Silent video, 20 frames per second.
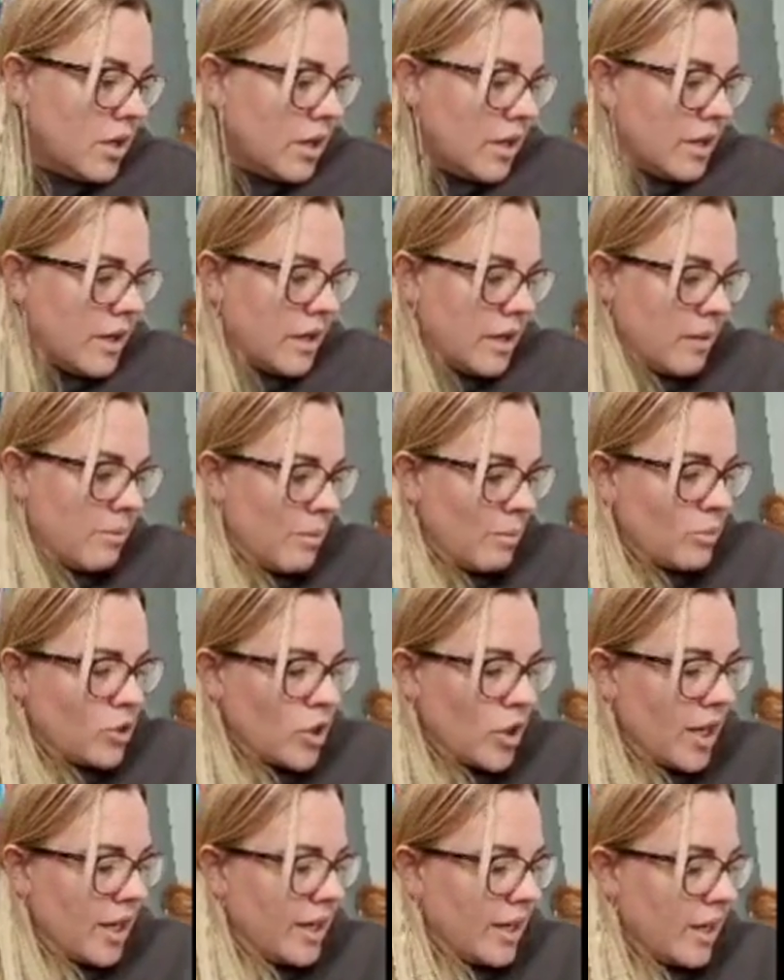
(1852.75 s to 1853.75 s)
I'm
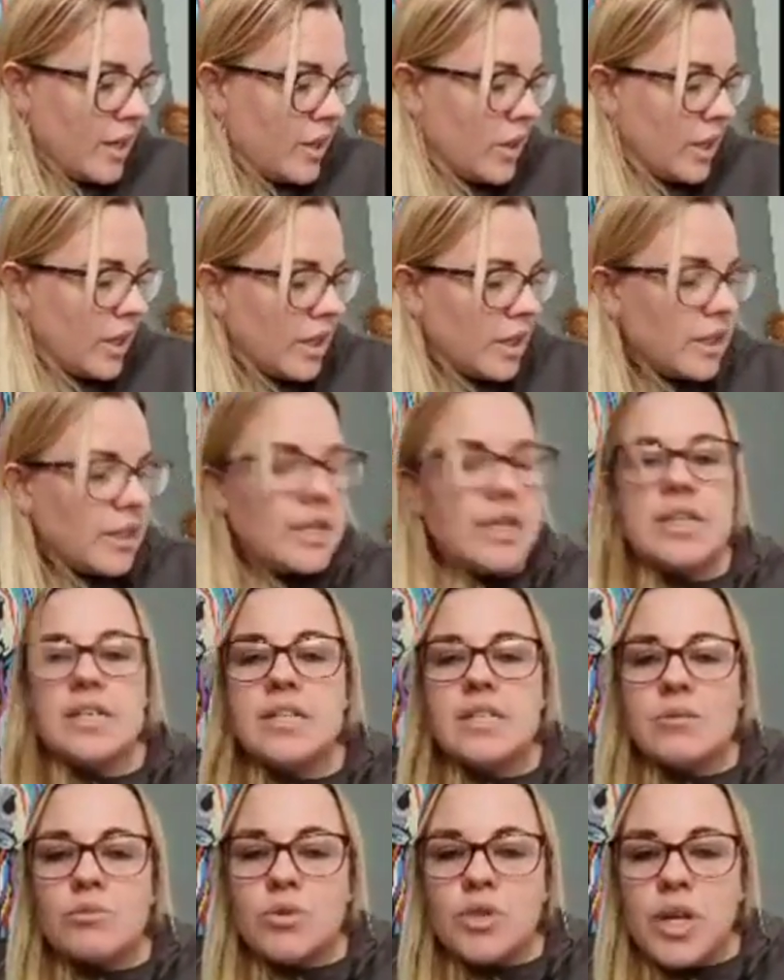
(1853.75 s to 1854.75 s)
trying to think,
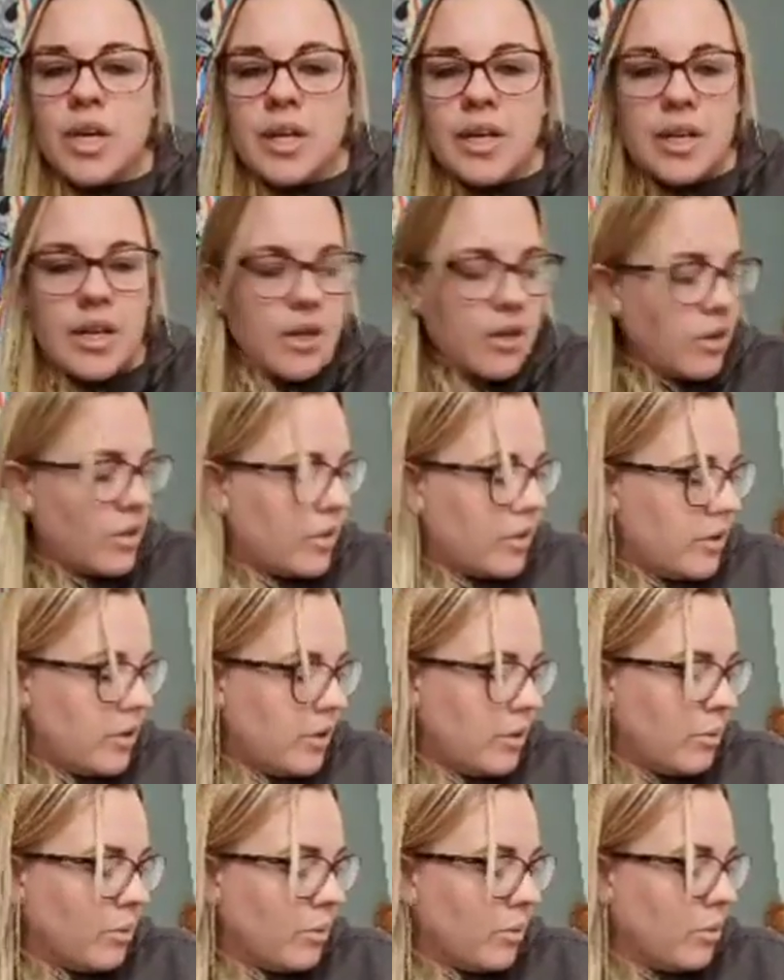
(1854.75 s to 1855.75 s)
ladies, I'm trying to get
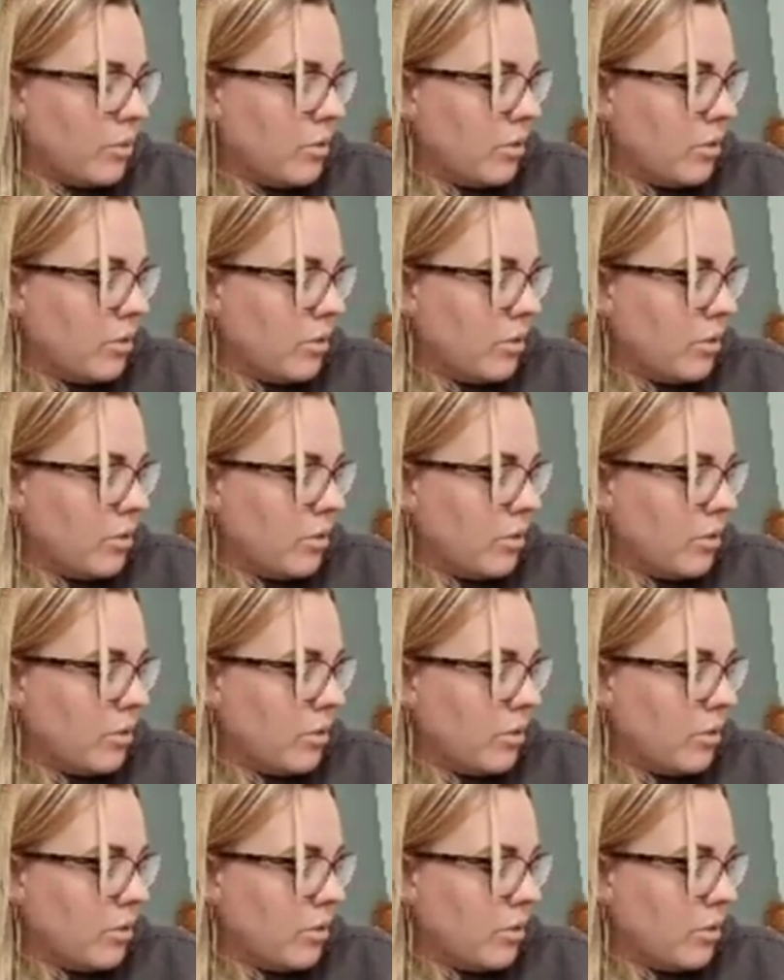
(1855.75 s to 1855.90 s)
through.